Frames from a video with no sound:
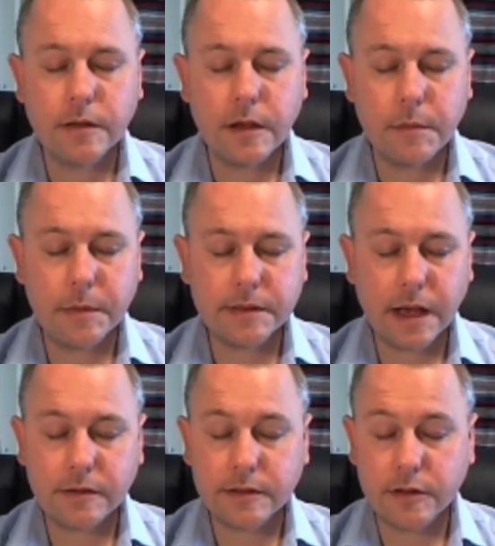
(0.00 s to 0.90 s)
There may be
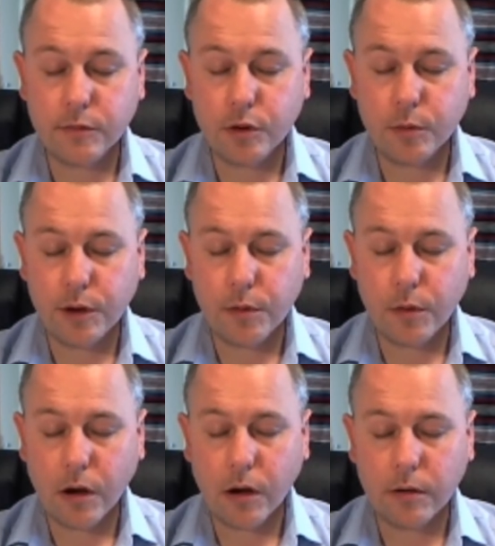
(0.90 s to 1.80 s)
sounds in the room where you
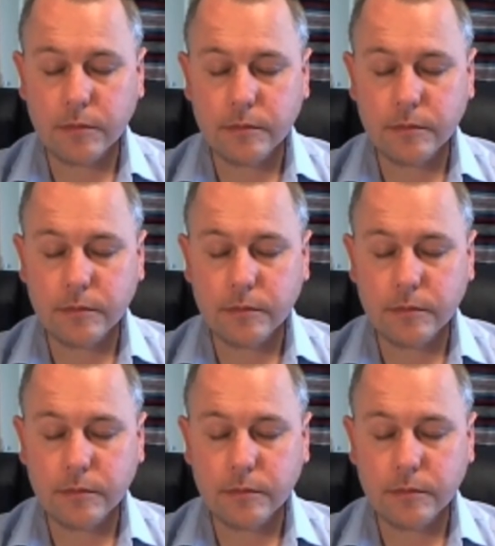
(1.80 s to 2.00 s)
are.